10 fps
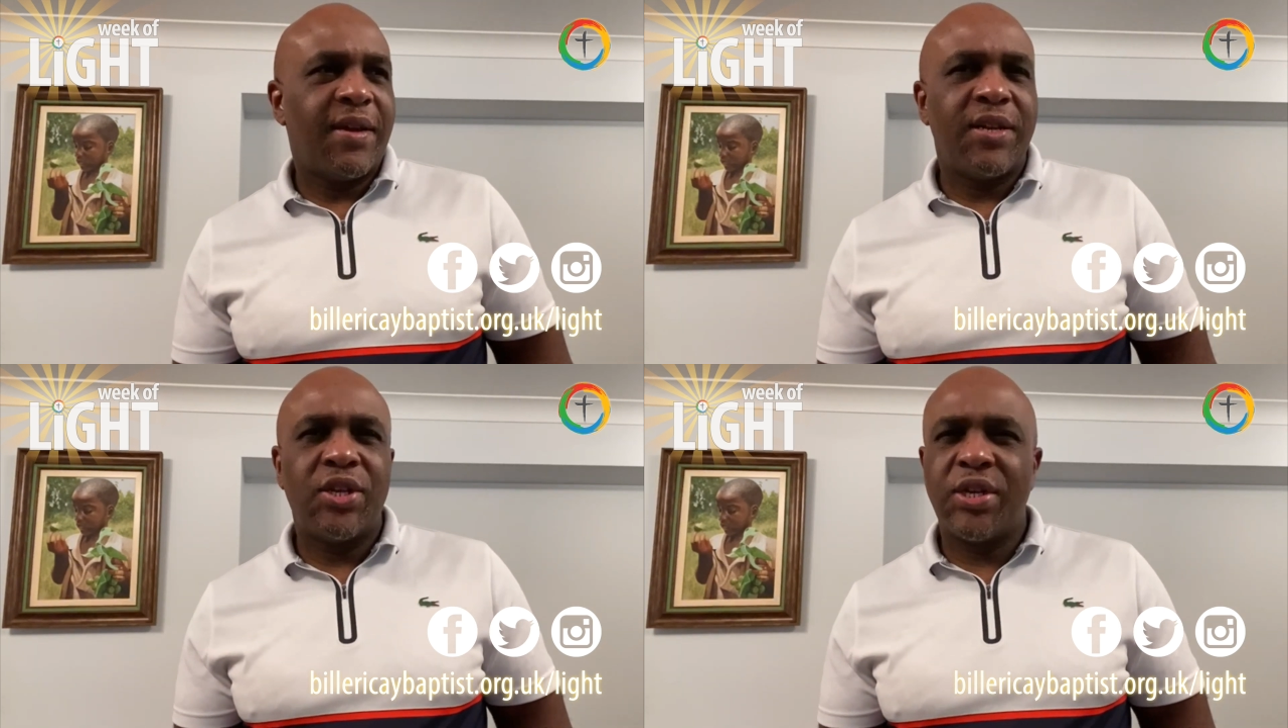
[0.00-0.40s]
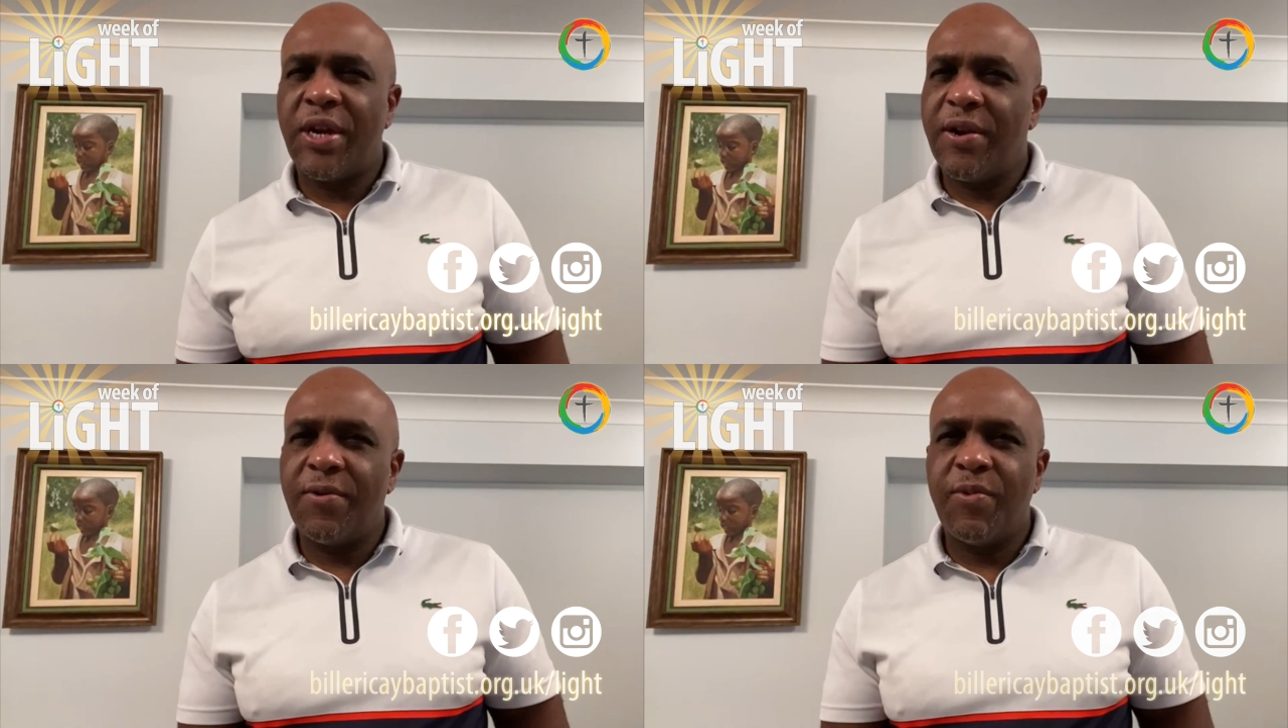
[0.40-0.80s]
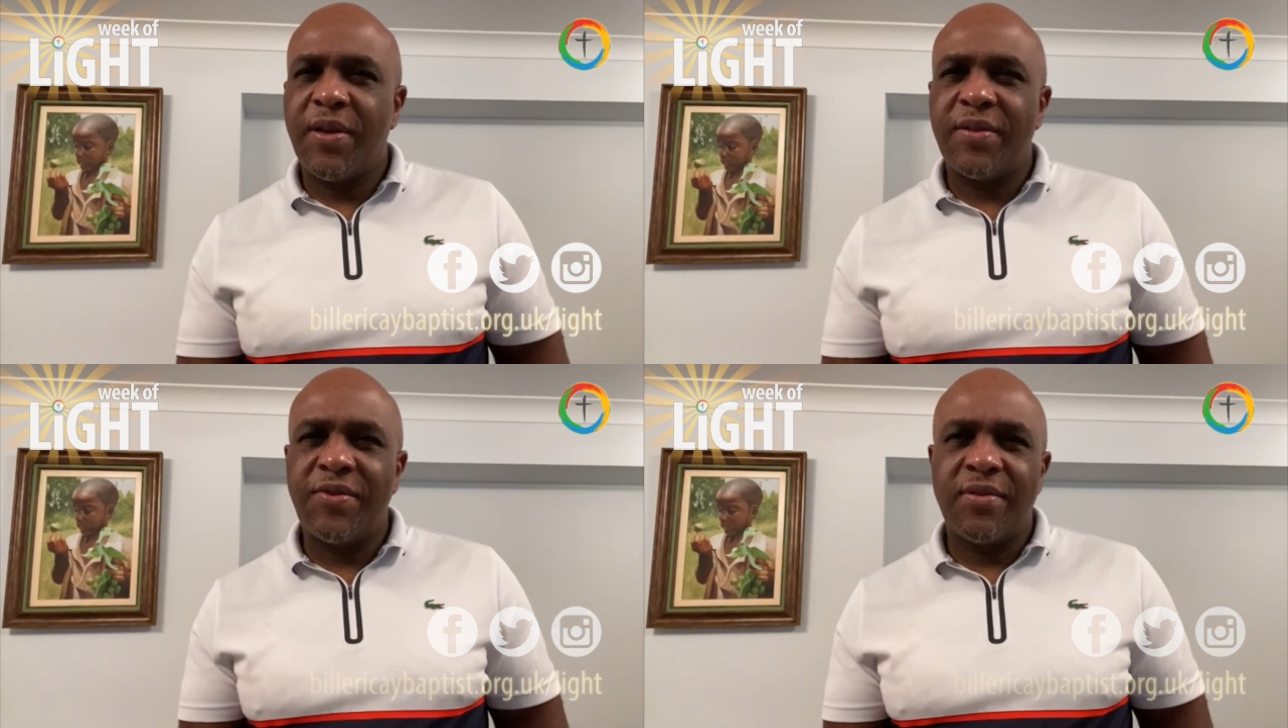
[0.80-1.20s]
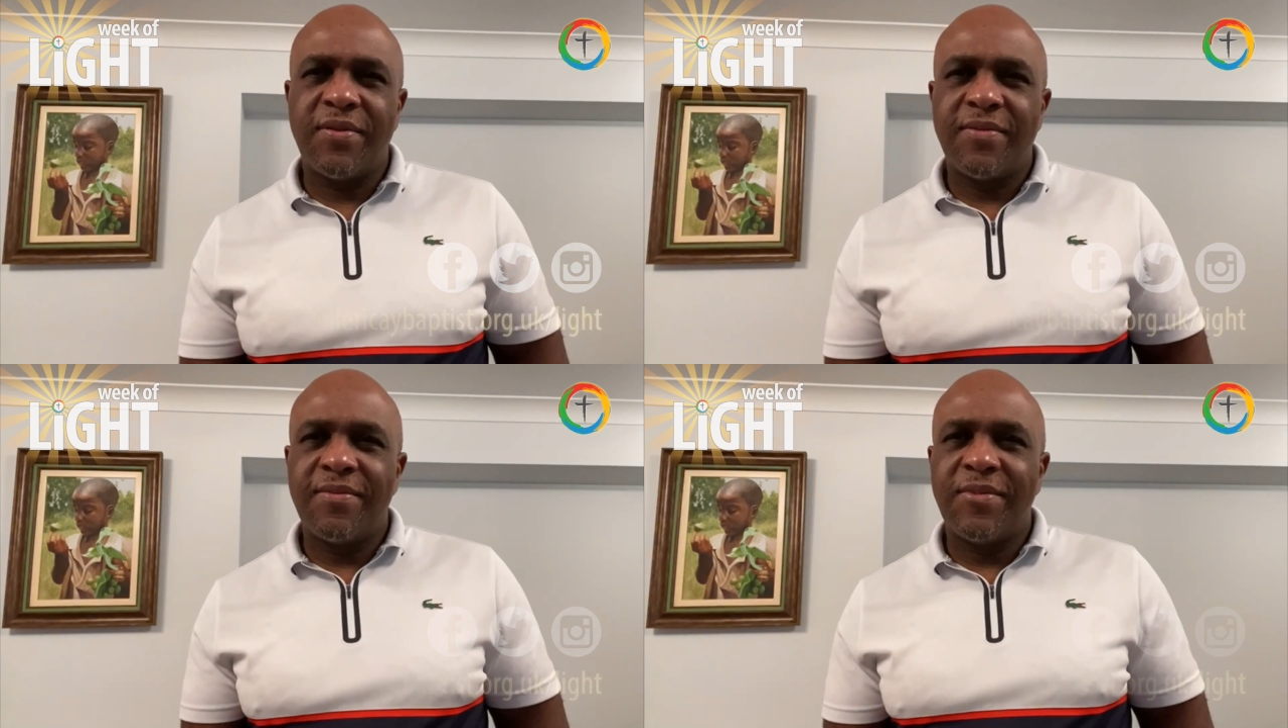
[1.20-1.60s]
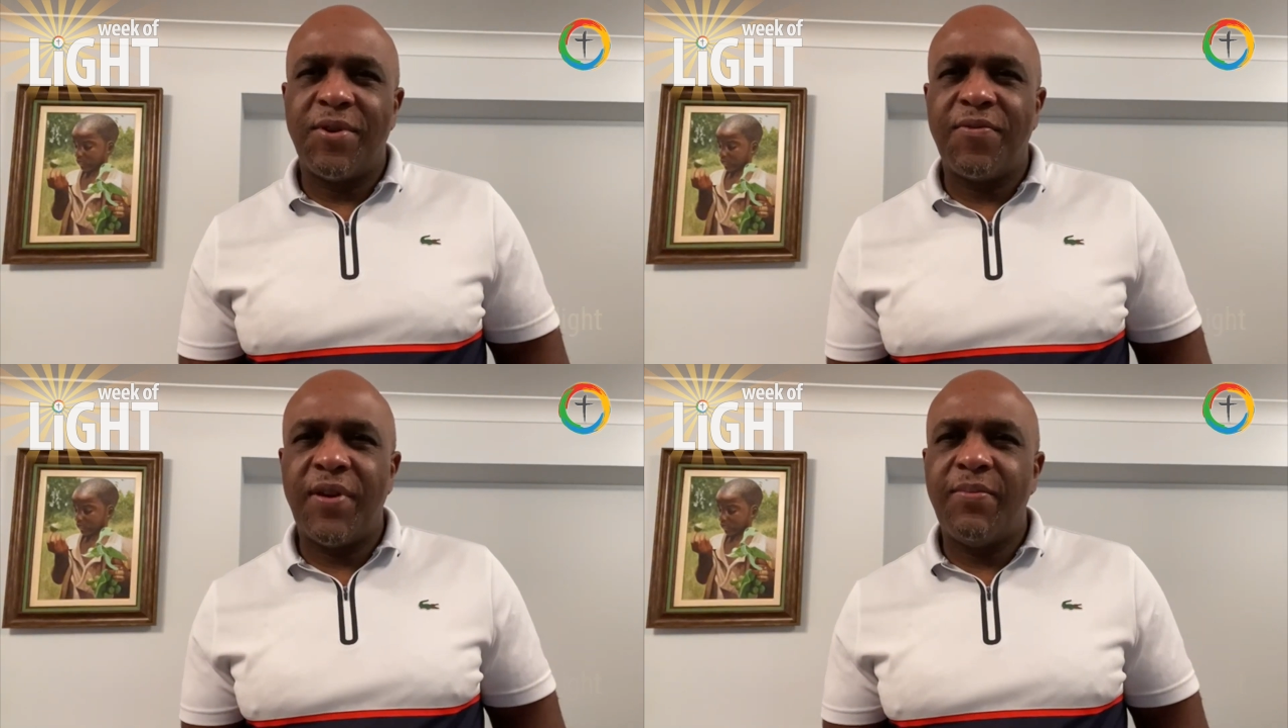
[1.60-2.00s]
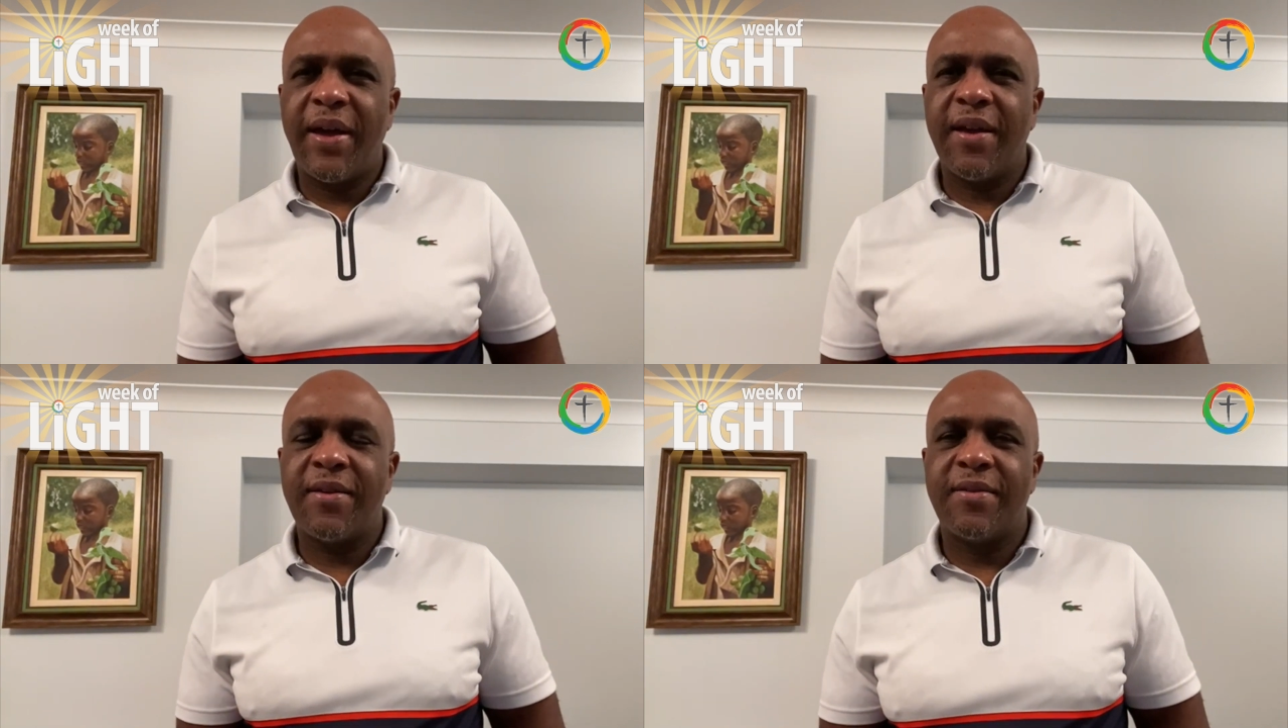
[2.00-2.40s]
share with us your feedback